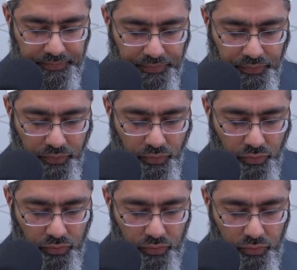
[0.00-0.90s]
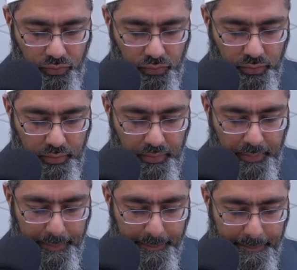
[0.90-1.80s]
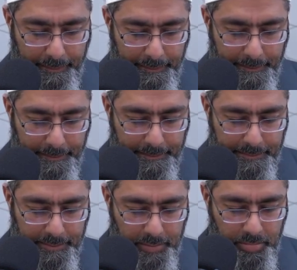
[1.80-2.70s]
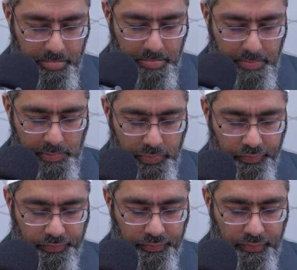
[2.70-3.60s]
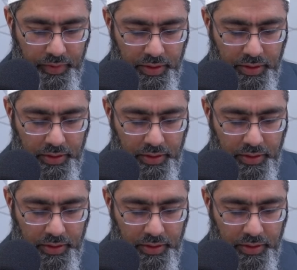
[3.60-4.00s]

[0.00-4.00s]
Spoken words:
Nobody speaks.